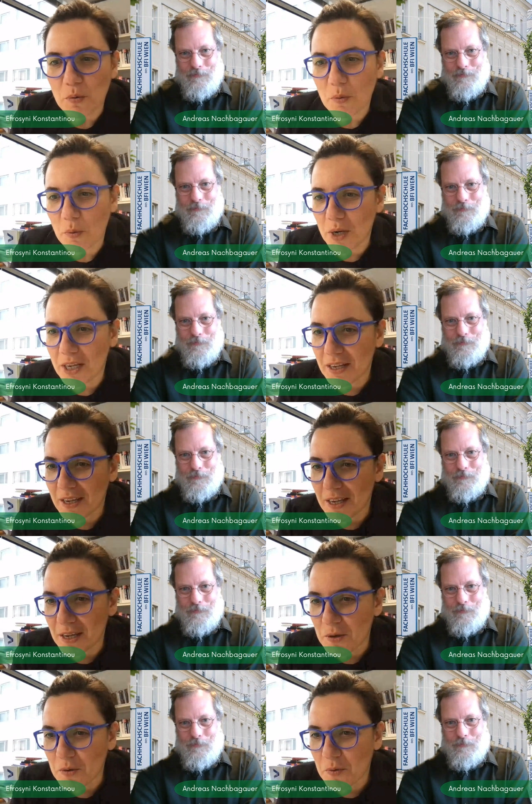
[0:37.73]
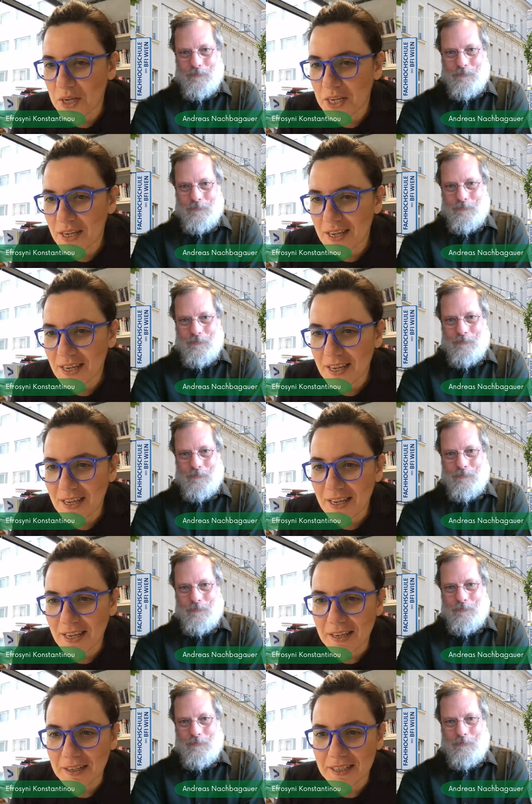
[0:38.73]
Speaker 1: so we
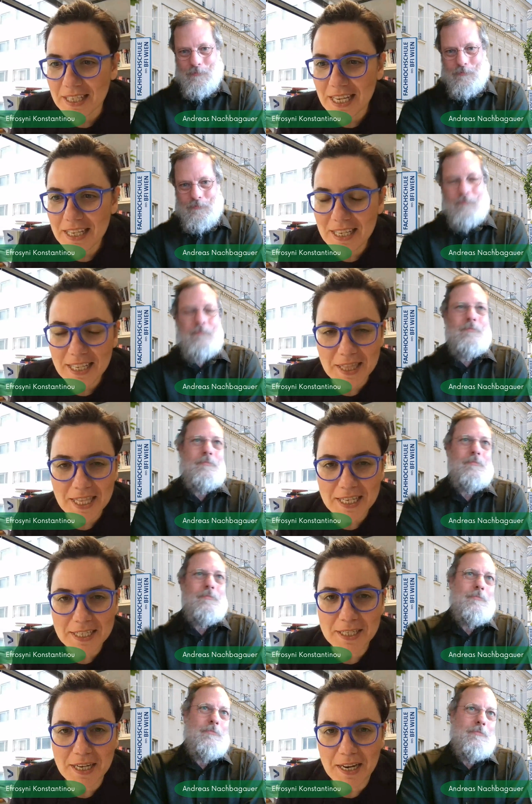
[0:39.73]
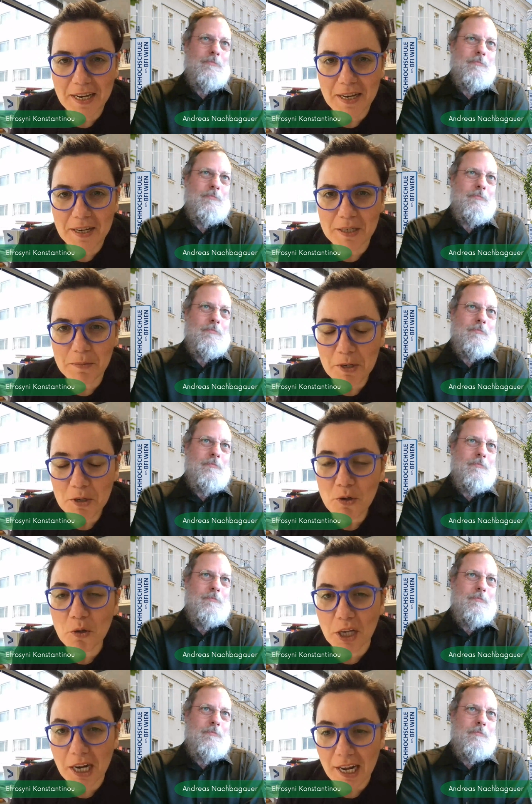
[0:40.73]
we did this
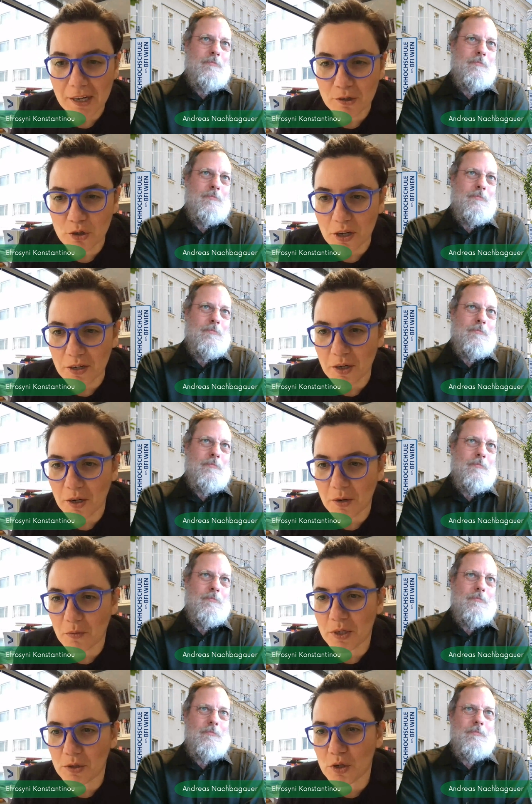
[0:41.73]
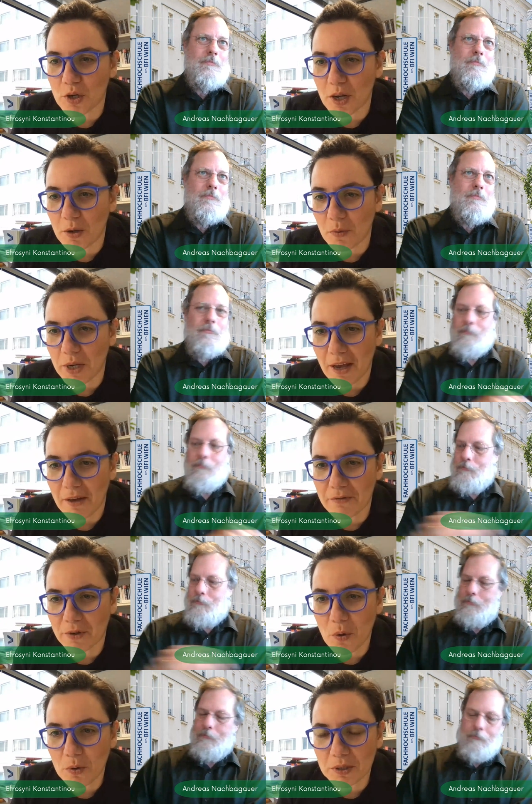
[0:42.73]
uh, special collection, uh, which
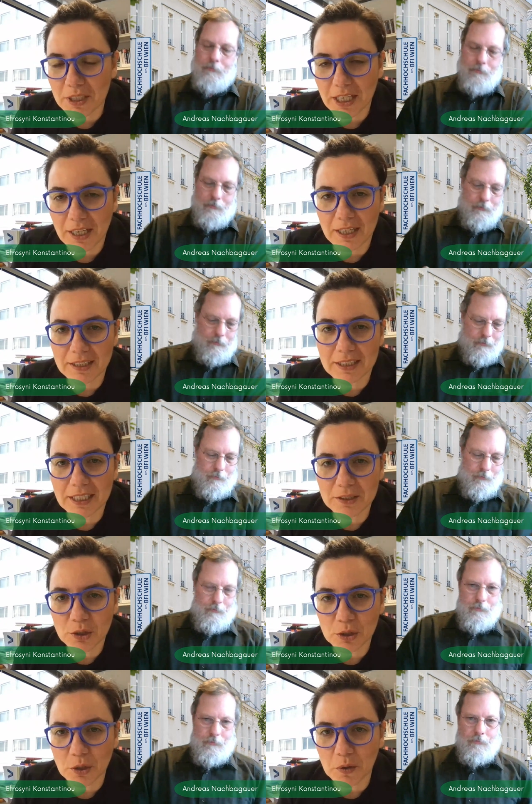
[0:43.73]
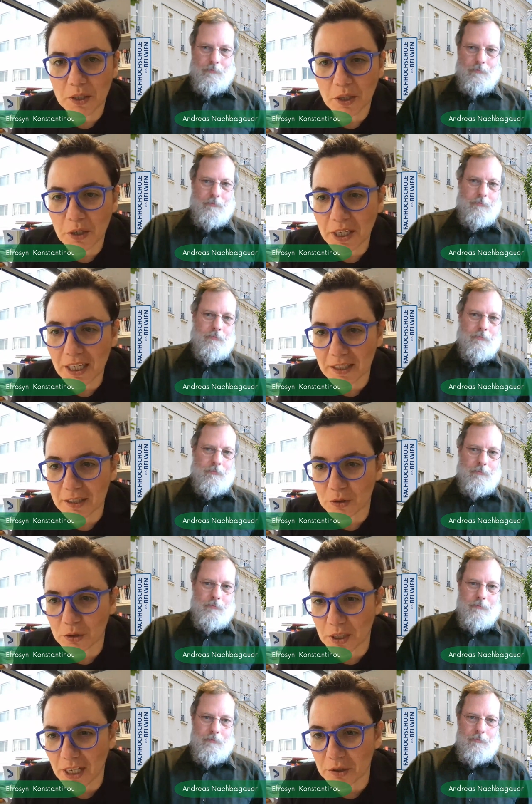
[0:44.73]
uh, we have called uh, Digital
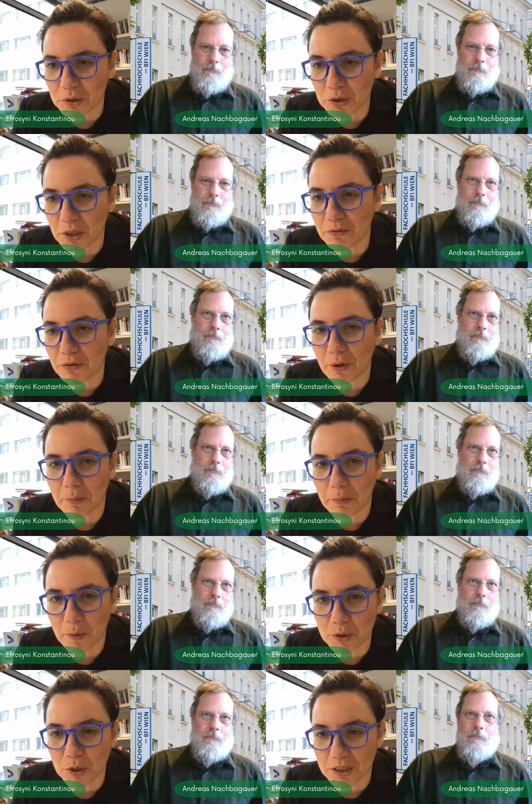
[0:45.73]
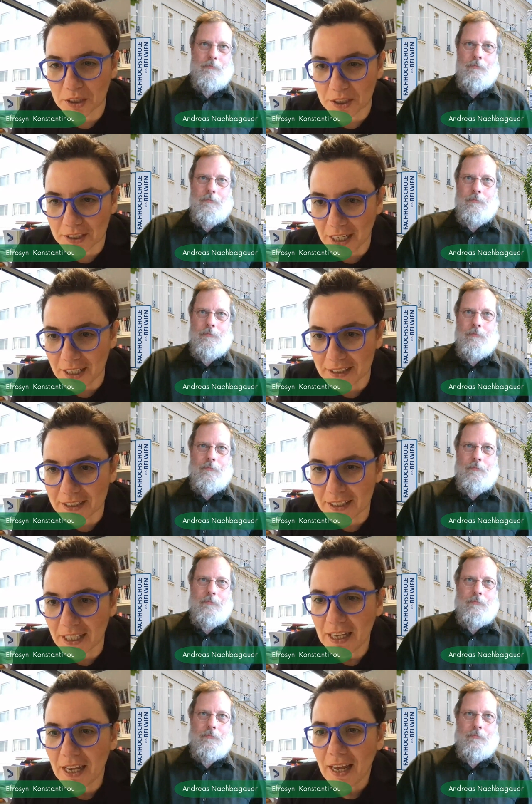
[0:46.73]
Learning and Education for a Project
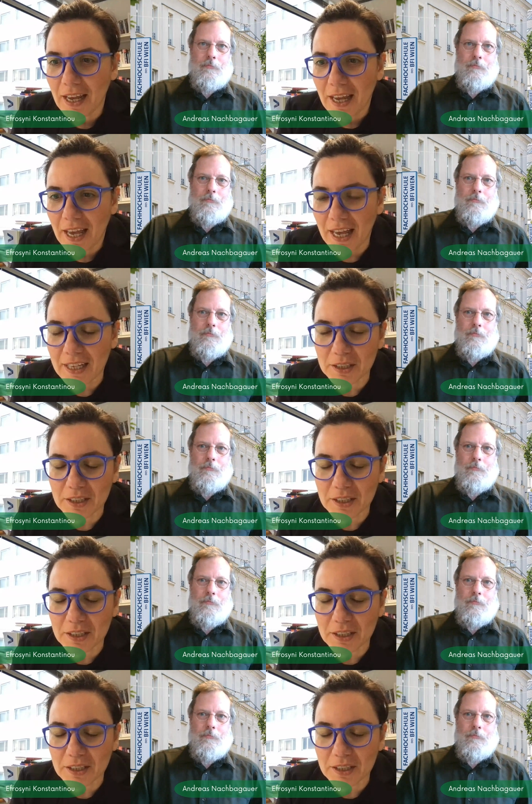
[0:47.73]
Society.